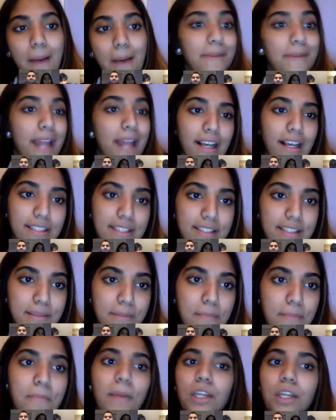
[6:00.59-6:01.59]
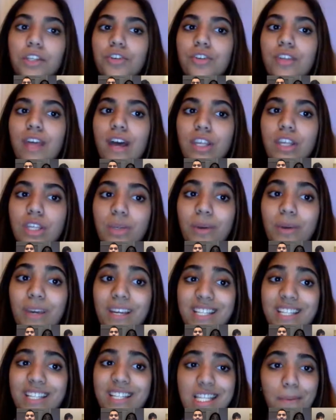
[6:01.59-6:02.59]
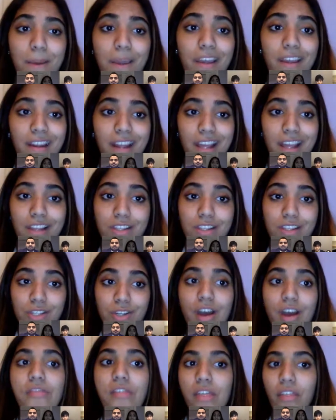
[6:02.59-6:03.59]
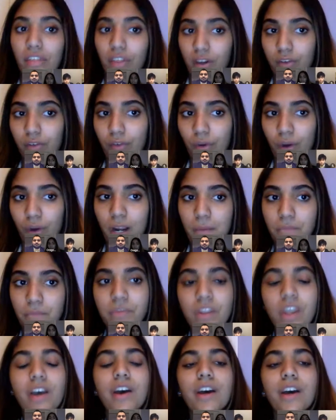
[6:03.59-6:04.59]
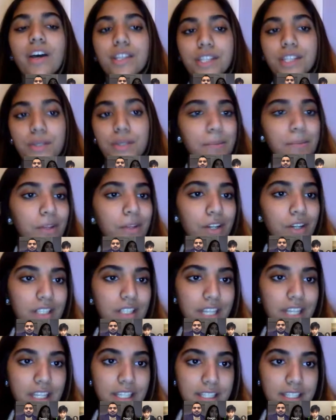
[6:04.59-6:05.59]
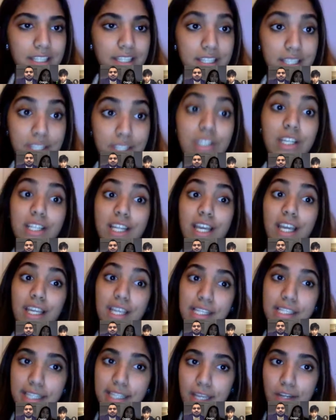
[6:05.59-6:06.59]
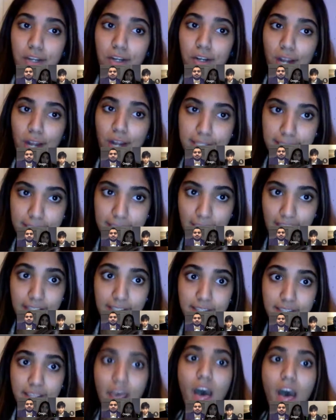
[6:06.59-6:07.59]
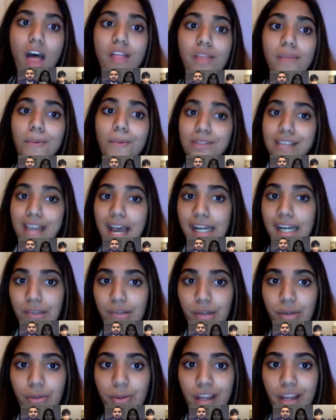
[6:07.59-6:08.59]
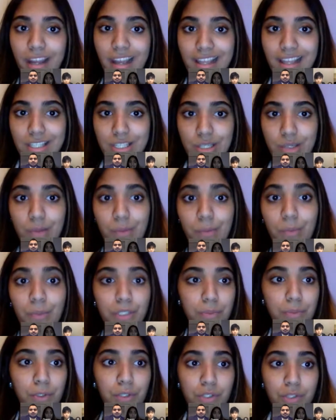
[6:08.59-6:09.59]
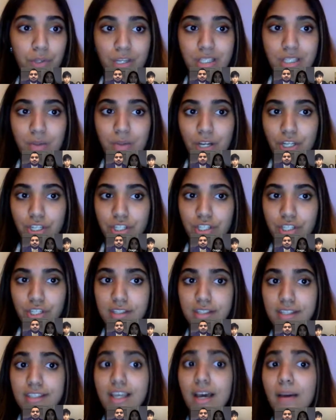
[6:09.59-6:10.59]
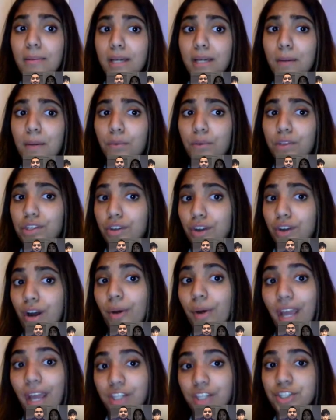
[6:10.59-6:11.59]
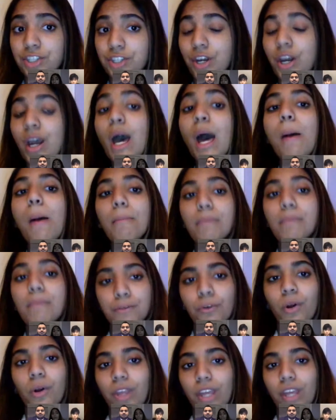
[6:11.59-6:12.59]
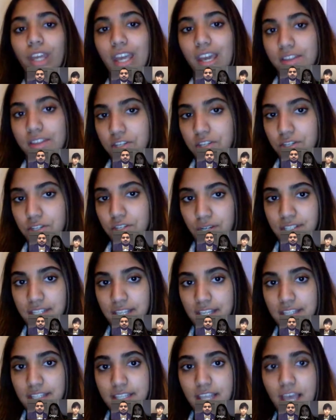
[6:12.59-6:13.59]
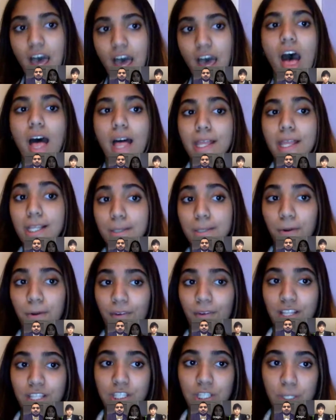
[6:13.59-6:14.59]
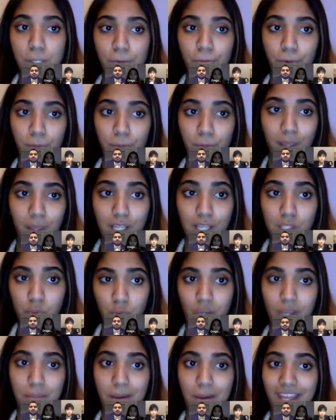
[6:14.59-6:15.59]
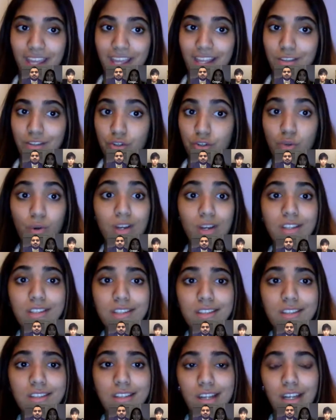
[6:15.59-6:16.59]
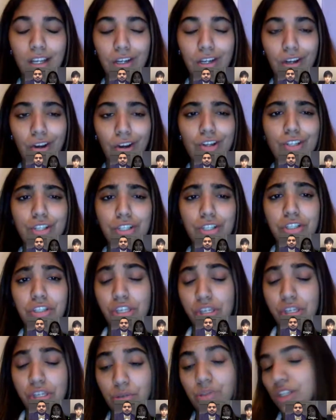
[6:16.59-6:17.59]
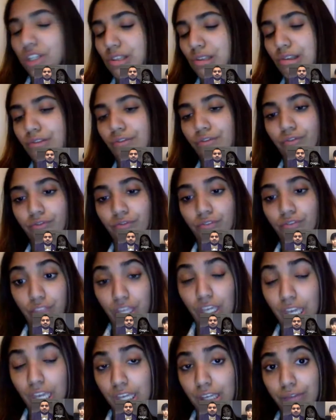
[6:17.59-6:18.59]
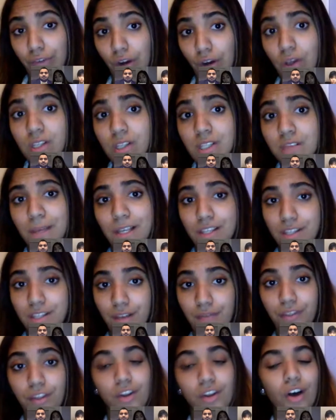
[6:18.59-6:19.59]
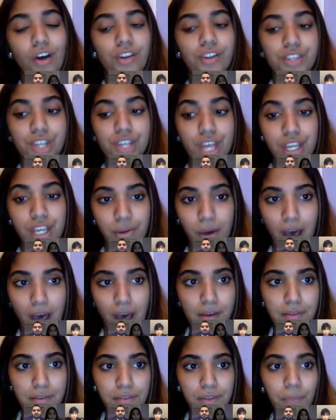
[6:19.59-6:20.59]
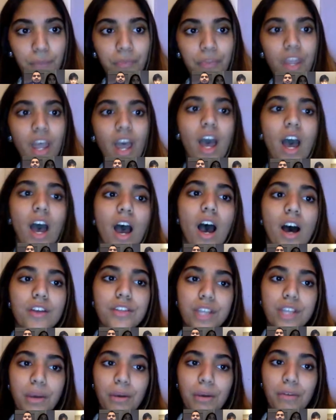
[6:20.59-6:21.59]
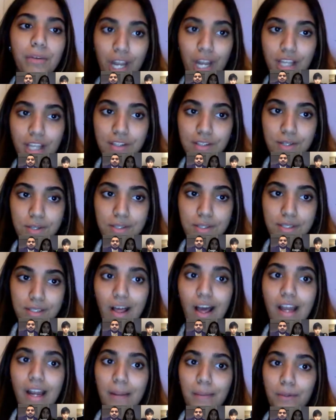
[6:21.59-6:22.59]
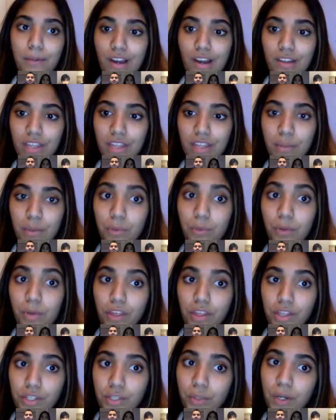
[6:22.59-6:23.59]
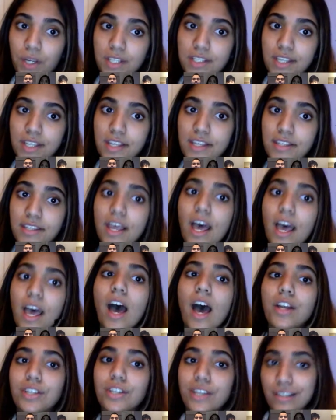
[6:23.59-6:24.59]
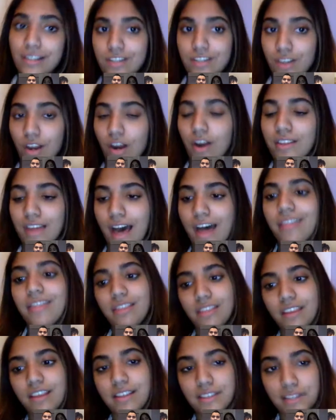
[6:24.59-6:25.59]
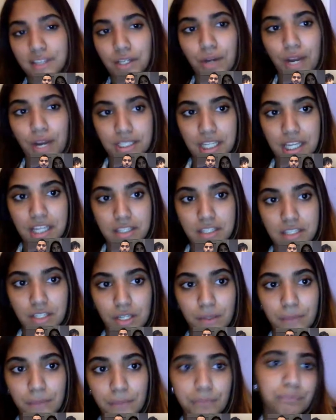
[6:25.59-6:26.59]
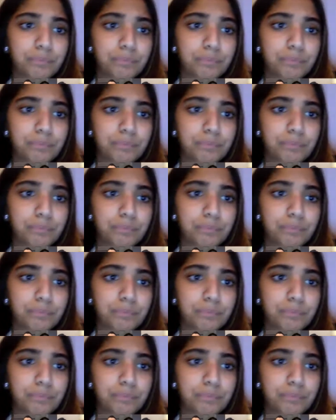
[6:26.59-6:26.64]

Next, make sure that you anticipate an answer and then look for it. So similar to taking standardized tests, the most accurate way to answer multiple choice questions is coming up with your own answer before looking at the choices. This prevents you from being swayed by the answer choices and encourages you to do the thinking first based off the knowledge that you have. So if your answers line up correctly with one of the choices, chances are that is the correct answer.